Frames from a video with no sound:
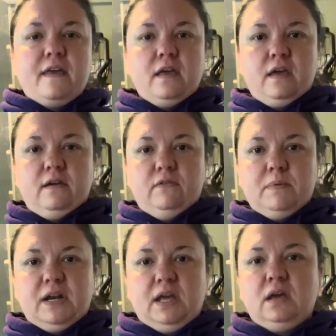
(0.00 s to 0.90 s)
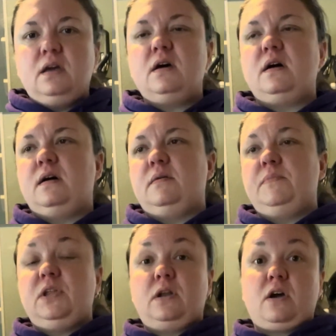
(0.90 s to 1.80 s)
Hey everybody,
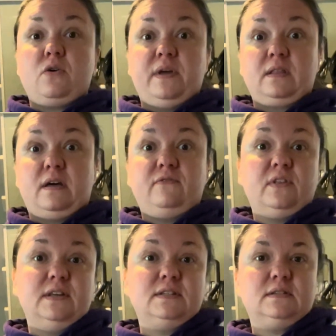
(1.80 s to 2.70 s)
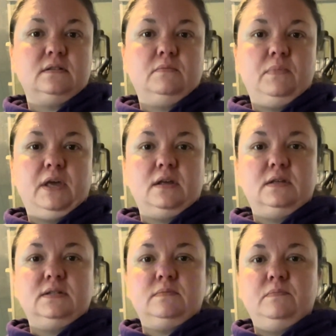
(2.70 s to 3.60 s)
not going live for this
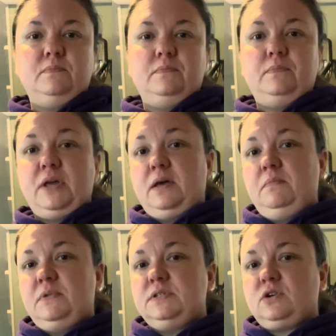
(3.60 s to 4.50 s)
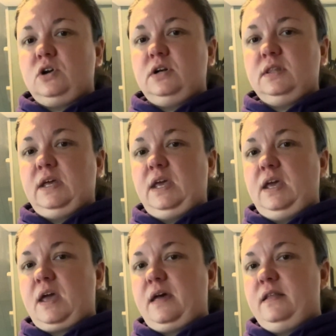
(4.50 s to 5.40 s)
because BIM is
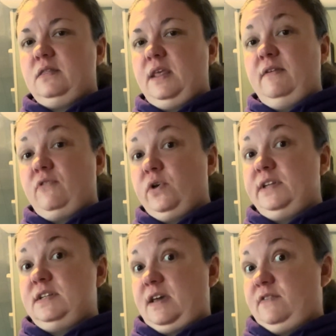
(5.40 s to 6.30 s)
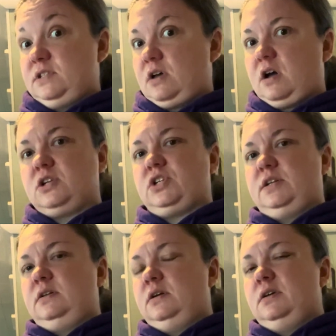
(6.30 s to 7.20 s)
currently at the Floyd Davis
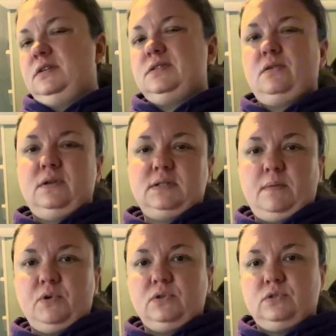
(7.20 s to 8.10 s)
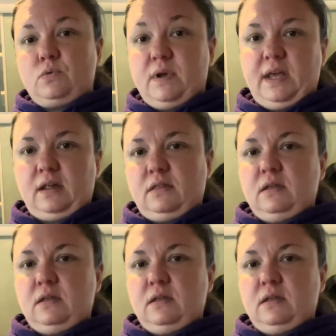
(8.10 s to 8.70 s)
auction, so it's April 20th,